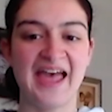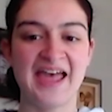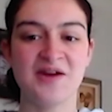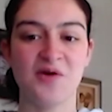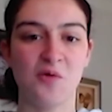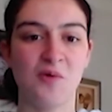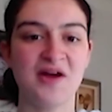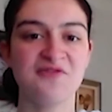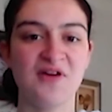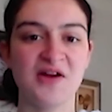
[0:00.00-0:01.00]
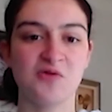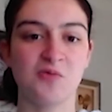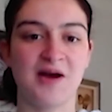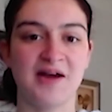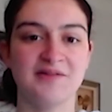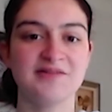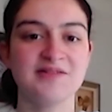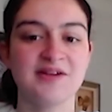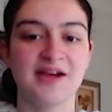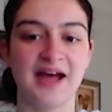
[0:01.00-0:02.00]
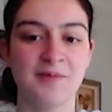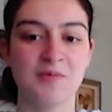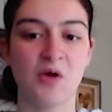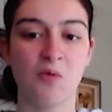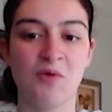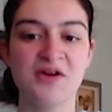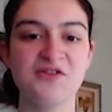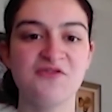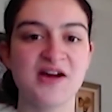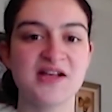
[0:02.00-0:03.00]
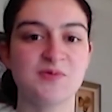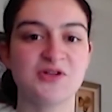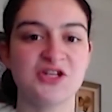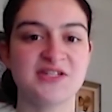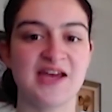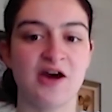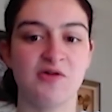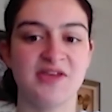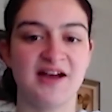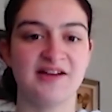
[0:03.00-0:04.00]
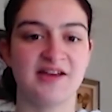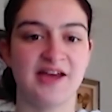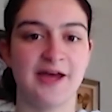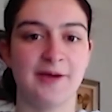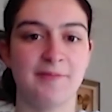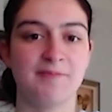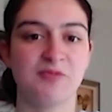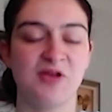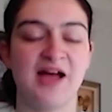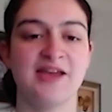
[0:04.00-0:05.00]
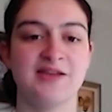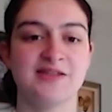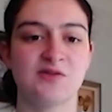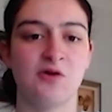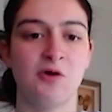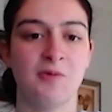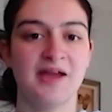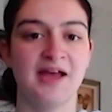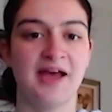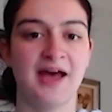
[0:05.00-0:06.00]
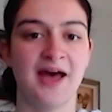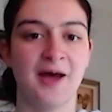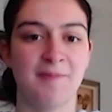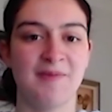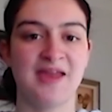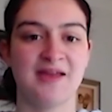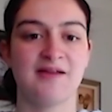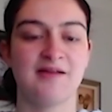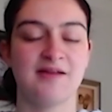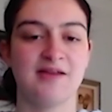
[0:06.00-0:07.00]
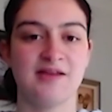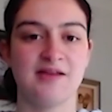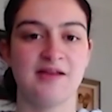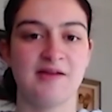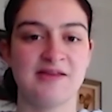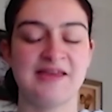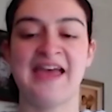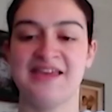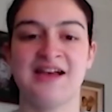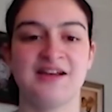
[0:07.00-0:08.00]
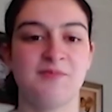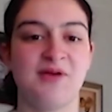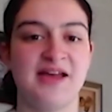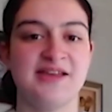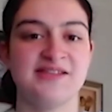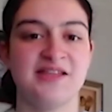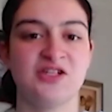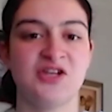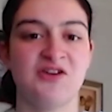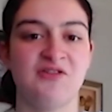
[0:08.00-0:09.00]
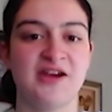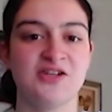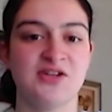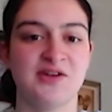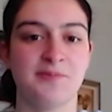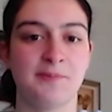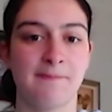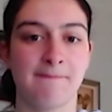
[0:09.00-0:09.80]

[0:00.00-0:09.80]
And one final one. Um, what advice would you tell younger players or um, yeah, younger players in the generation?